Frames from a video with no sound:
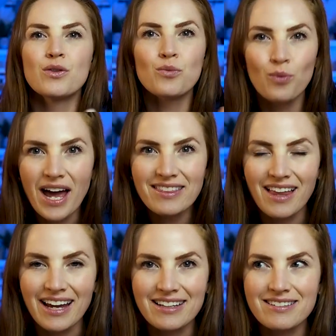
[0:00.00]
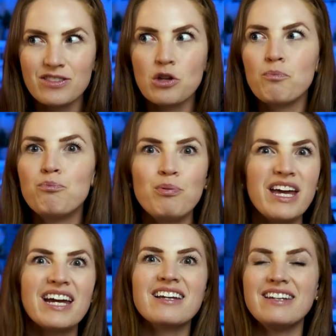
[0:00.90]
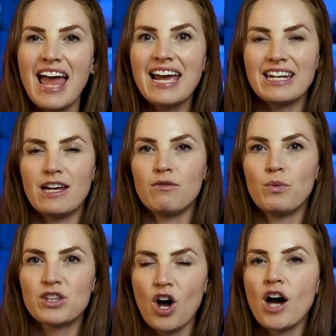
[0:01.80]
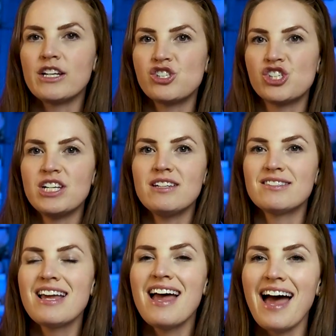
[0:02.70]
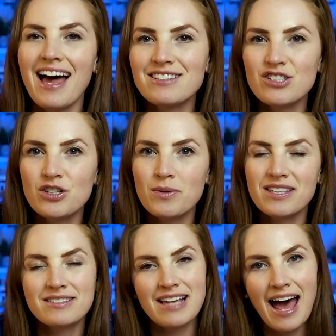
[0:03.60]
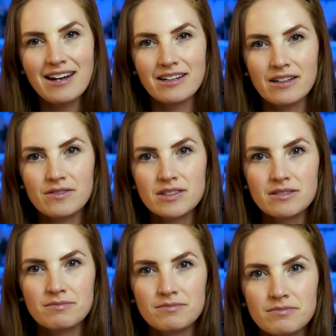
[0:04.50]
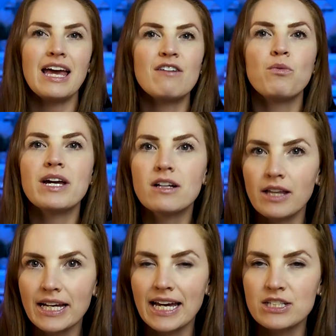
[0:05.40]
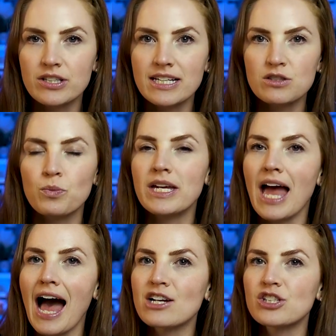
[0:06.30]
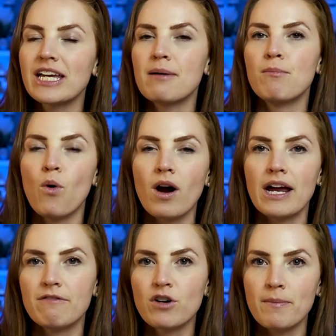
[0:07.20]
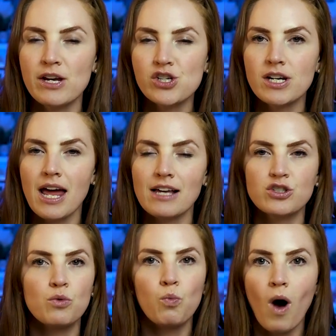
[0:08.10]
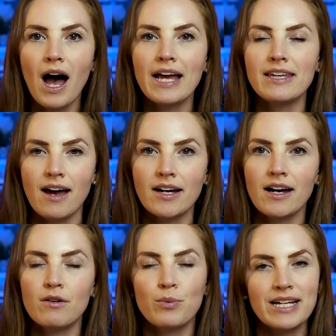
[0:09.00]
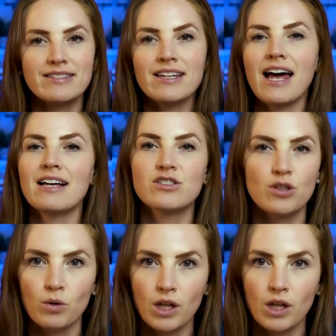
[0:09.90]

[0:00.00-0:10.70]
The red light, the big negative with cottage cheese, has to do with its additives. If we click into this, we actually get more information as to why YUKA rates it as so